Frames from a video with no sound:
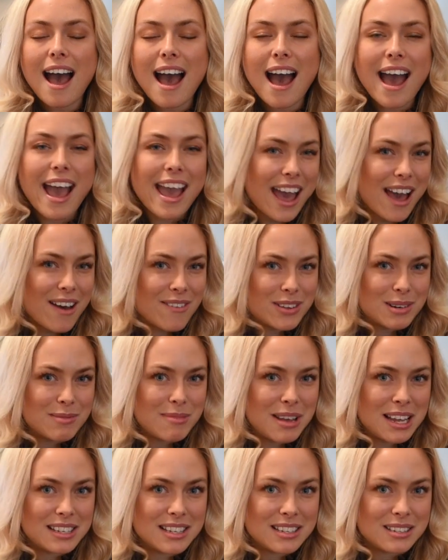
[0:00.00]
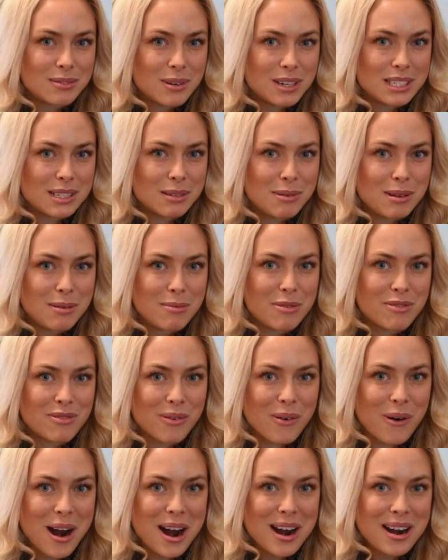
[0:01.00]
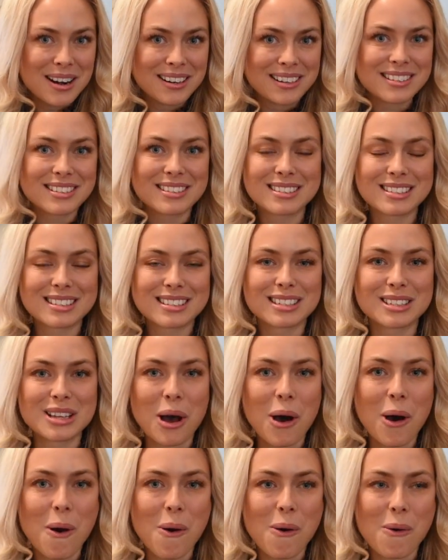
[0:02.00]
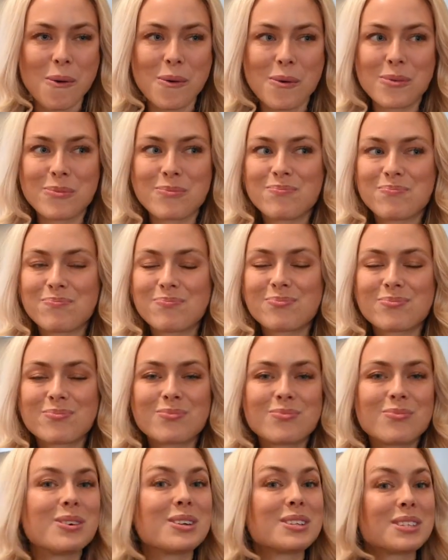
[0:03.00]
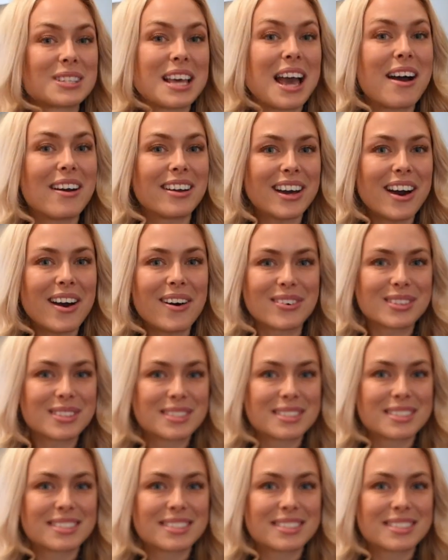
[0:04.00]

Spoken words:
I haven't made this recipe before, so we'll see how it goes.